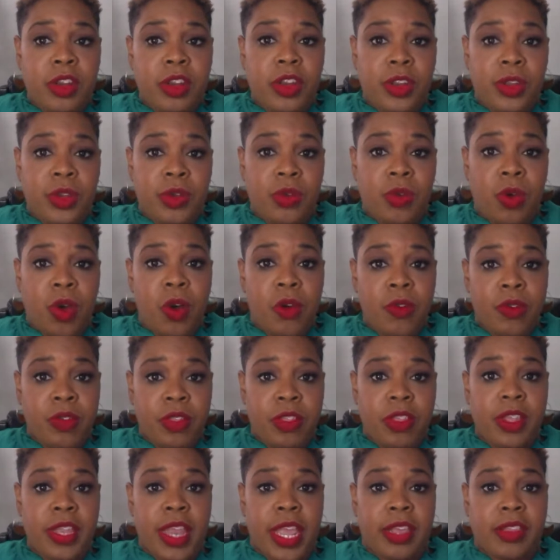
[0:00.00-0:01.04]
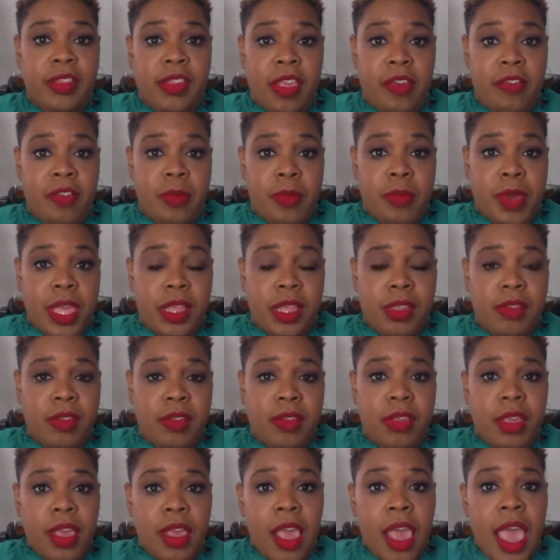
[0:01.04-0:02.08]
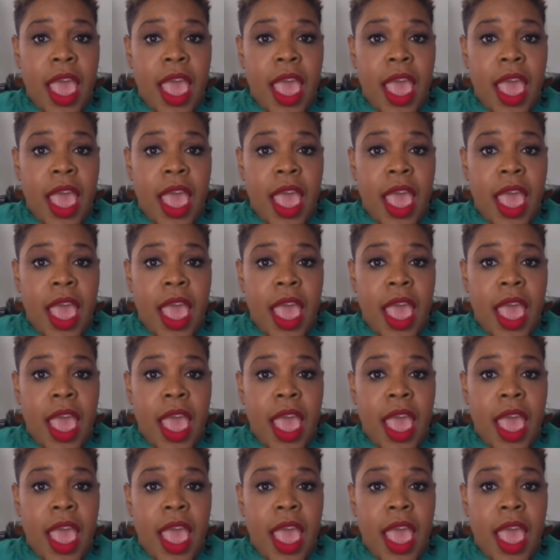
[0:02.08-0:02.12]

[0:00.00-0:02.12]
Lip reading: to do over the next 7 months.